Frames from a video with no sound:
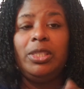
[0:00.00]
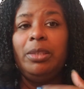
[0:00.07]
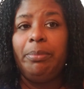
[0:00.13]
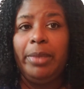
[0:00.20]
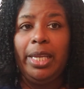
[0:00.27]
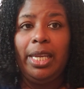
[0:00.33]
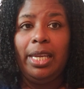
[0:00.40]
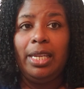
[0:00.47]
to
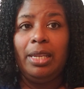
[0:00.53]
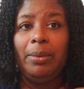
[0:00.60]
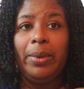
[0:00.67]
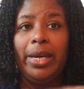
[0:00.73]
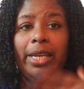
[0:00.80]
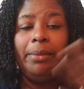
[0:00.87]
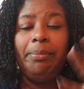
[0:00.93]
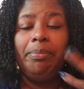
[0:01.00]
me
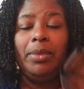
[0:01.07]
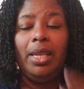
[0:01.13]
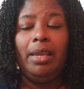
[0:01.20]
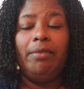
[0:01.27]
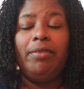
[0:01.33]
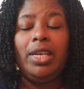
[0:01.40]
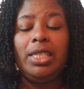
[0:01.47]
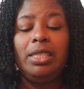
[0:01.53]
anyway,
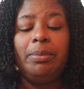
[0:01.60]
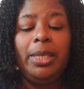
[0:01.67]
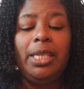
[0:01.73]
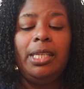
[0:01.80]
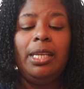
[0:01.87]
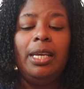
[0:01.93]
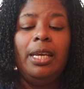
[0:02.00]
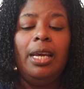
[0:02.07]

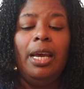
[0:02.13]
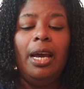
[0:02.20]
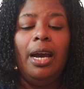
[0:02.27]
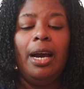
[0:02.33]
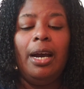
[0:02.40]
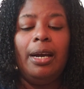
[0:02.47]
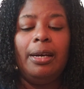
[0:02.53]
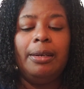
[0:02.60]
investment.
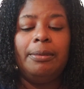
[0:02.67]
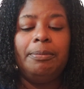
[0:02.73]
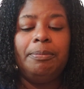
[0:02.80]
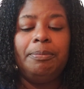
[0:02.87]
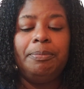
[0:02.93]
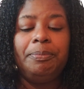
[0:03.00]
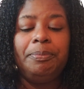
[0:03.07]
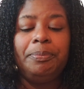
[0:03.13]

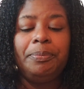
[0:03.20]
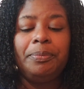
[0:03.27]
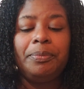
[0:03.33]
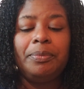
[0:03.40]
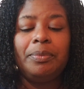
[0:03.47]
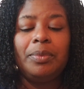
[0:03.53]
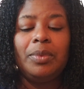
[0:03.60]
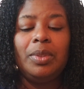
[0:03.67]

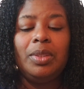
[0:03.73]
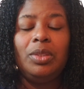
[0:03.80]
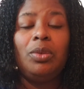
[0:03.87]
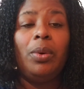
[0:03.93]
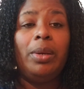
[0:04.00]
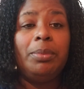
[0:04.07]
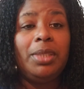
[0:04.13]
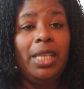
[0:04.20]

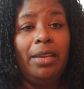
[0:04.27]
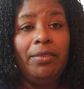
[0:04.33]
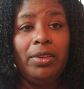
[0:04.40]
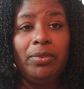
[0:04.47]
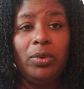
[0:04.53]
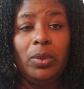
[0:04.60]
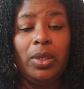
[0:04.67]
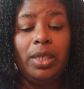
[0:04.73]
So I'm
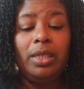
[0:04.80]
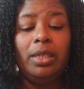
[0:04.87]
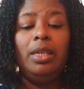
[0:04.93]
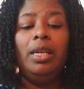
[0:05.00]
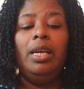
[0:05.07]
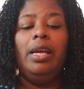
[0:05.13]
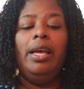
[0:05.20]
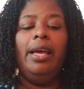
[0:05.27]
saving for it.
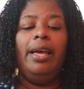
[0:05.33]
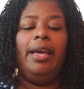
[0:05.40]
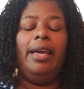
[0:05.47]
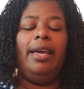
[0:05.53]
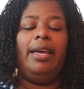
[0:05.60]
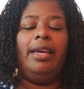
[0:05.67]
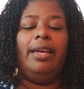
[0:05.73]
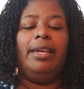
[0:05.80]

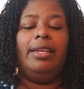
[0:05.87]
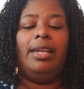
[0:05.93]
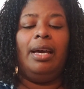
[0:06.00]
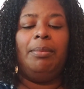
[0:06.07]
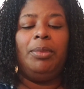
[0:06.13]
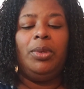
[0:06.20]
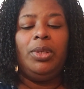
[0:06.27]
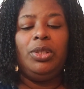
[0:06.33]
And
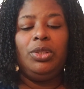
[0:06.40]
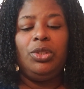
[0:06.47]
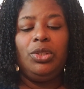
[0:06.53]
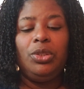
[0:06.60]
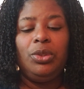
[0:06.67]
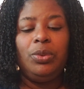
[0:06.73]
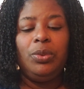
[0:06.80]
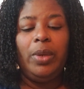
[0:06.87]
I'm going to
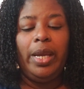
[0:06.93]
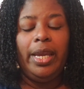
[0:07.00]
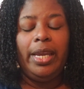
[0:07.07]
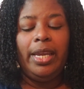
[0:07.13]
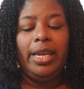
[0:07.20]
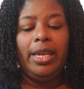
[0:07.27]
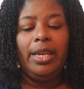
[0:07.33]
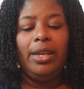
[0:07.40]
do
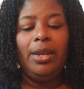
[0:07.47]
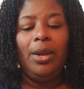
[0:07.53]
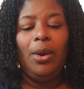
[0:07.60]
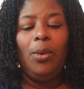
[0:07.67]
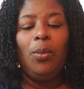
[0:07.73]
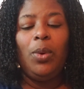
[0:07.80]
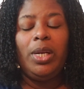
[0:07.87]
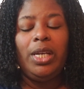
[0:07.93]
a
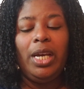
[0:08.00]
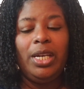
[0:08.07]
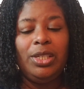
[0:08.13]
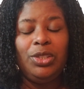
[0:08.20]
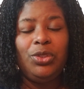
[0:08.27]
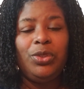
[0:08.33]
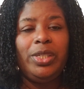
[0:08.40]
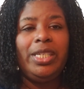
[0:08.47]

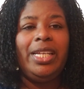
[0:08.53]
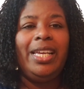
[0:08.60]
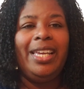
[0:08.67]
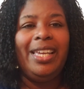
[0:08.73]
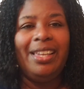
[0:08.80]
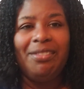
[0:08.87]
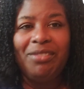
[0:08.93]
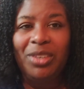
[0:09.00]
100
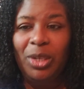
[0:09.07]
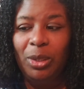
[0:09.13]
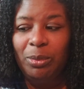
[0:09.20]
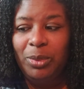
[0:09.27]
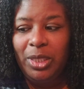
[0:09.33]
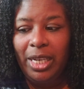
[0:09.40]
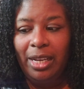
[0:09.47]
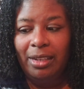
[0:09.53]

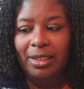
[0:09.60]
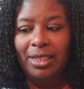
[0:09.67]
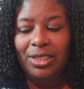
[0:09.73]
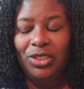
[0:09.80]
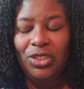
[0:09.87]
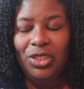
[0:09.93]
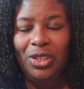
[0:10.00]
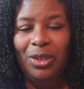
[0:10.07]
envelope
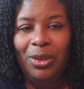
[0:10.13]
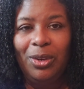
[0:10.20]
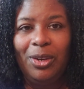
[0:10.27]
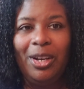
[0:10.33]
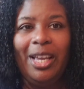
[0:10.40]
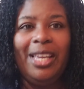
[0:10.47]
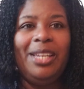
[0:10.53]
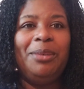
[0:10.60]
challenge.
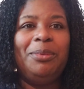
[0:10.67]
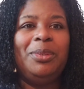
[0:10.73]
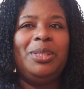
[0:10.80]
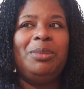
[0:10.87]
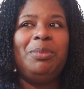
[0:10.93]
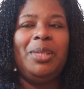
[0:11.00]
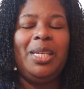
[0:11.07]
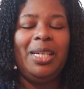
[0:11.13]
And it
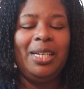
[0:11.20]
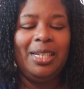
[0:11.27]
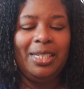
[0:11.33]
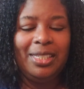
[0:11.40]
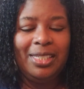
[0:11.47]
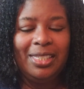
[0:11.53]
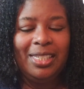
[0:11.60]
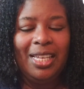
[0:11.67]
was
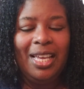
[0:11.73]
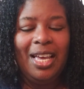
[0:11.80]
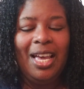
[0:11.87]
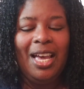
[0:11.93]
because